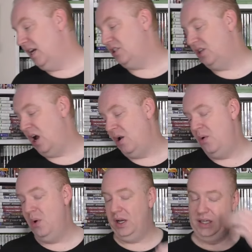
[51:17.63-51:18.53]

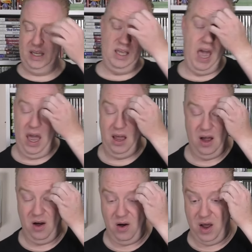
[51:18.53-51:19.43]
So
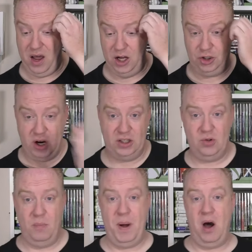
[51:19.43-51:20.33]
I tried to
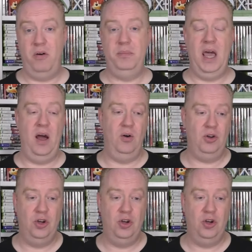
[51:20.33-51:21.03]
sort of barter him down,